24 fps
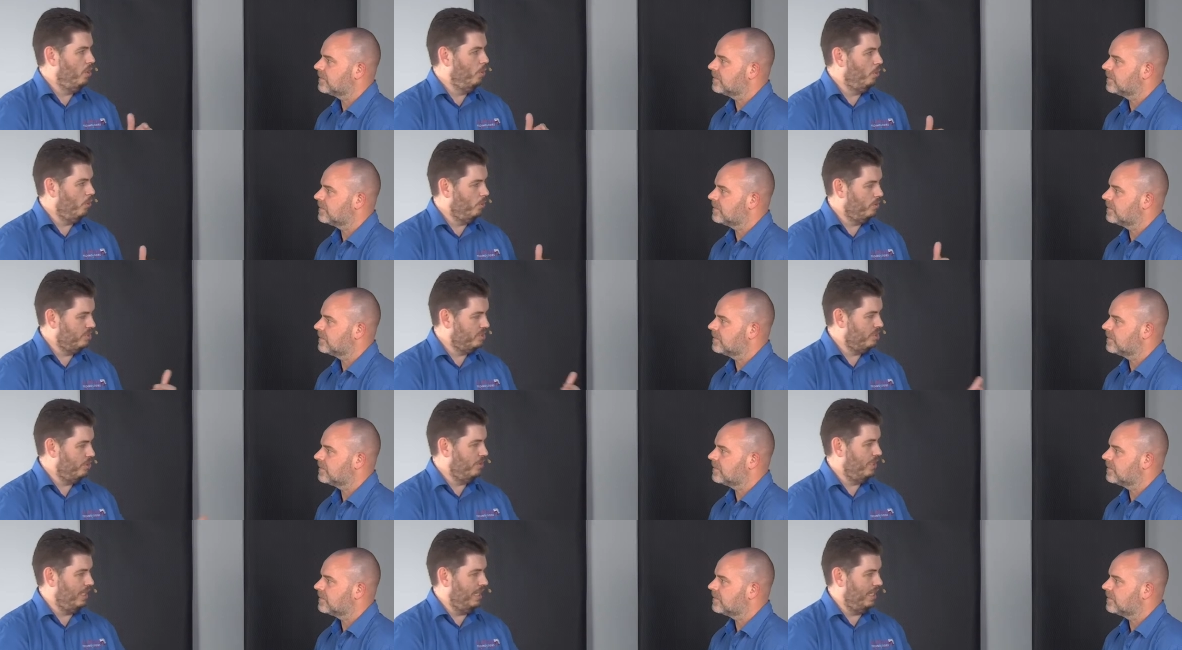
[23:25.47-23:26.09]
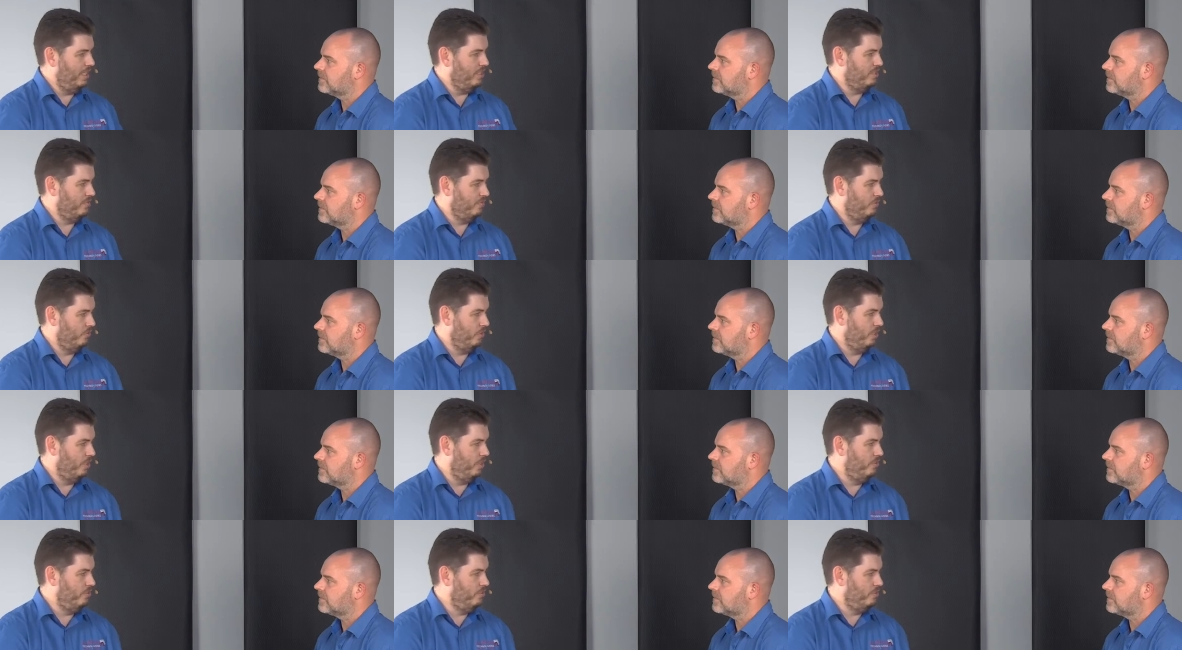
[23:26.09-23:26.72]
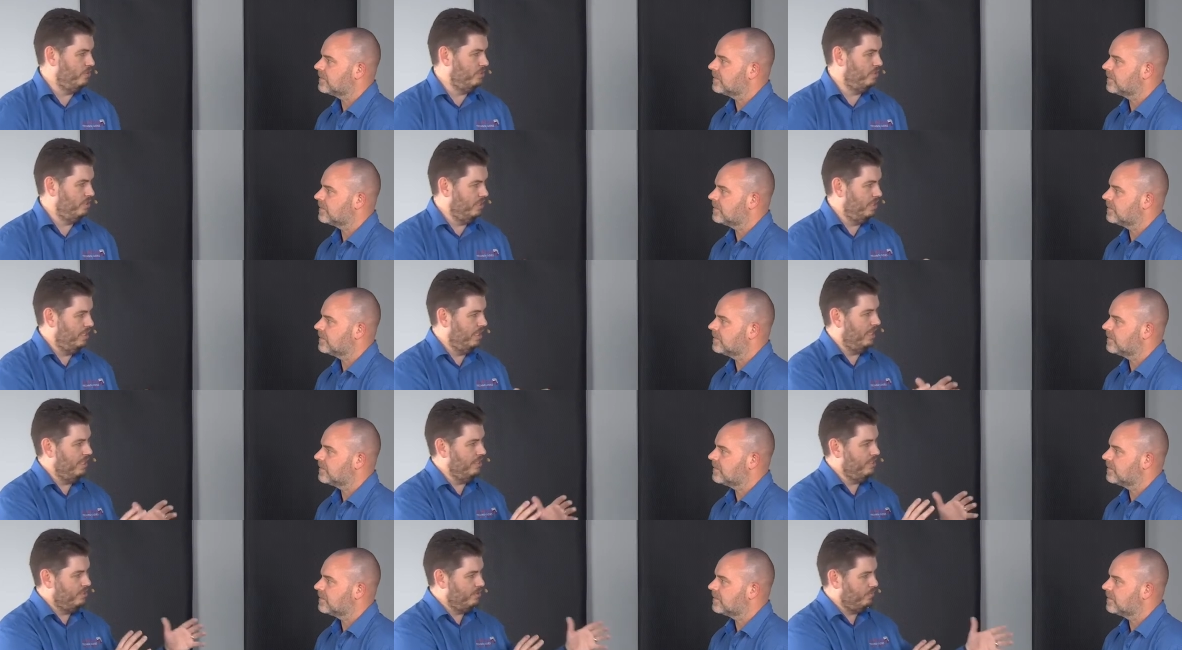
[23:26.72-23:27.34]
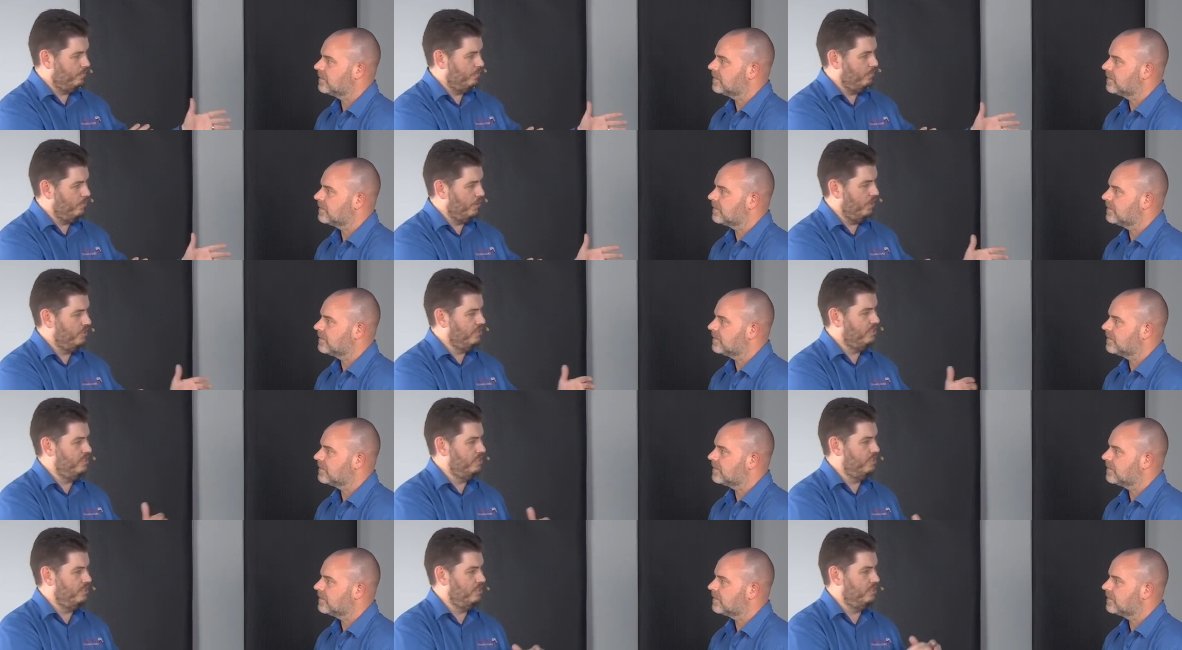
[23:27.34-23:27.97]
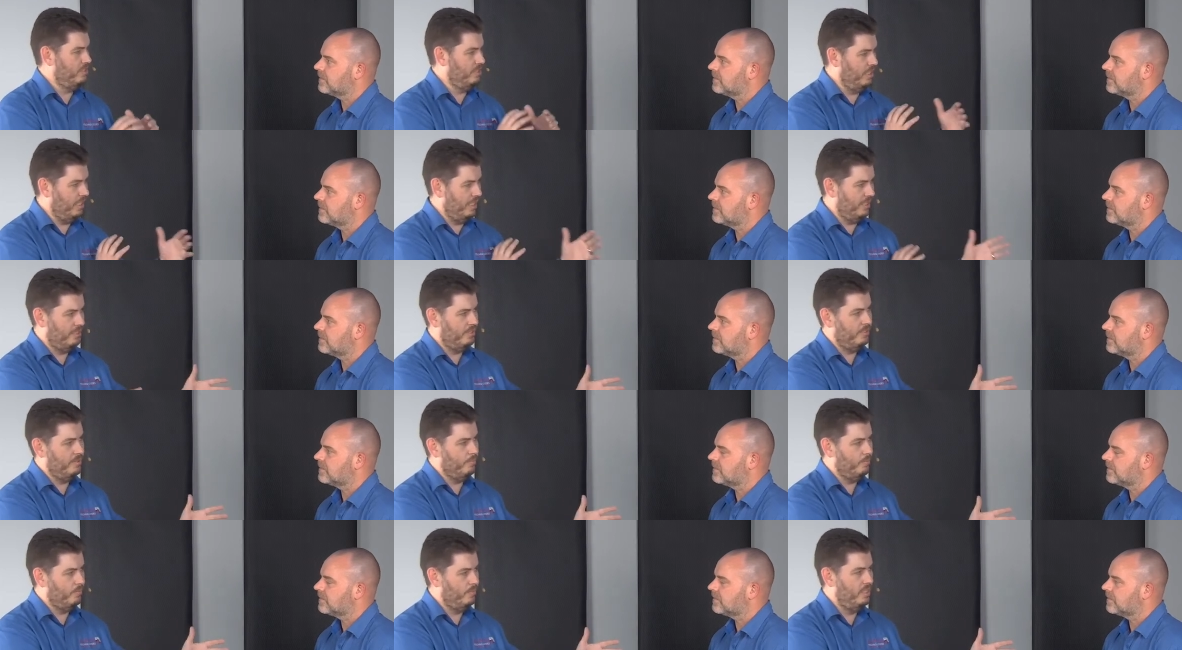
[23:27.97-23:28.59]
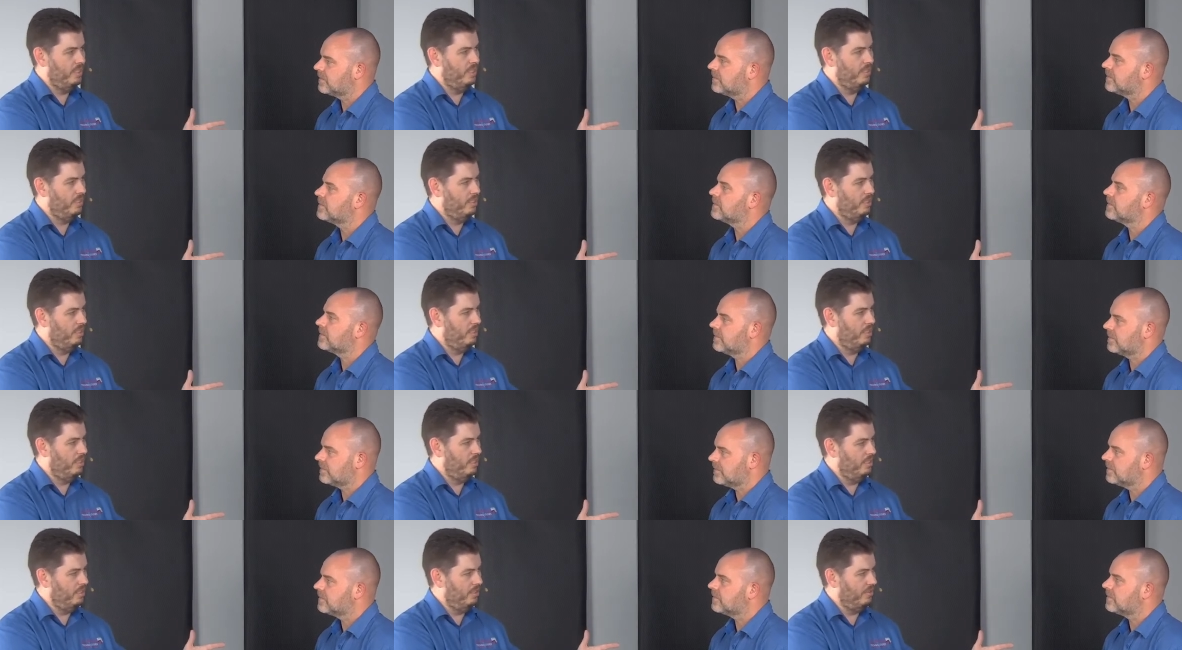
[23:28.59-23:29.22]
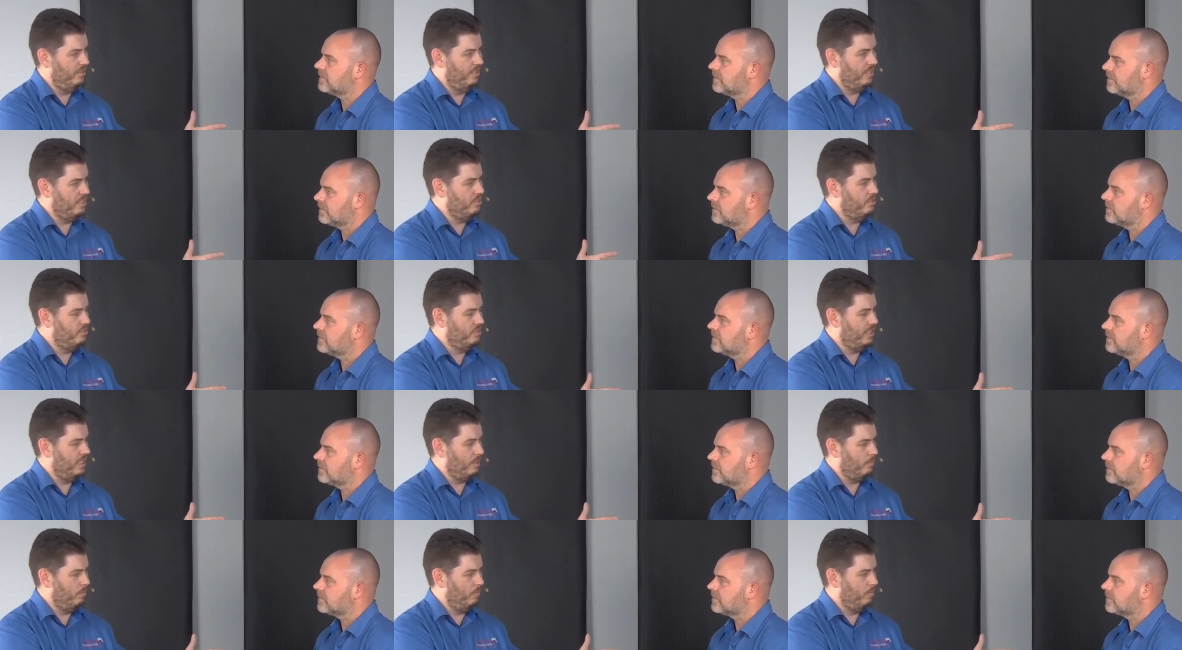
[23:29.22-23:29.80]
Speaker 1: also allows for those other processes and other uh, things to take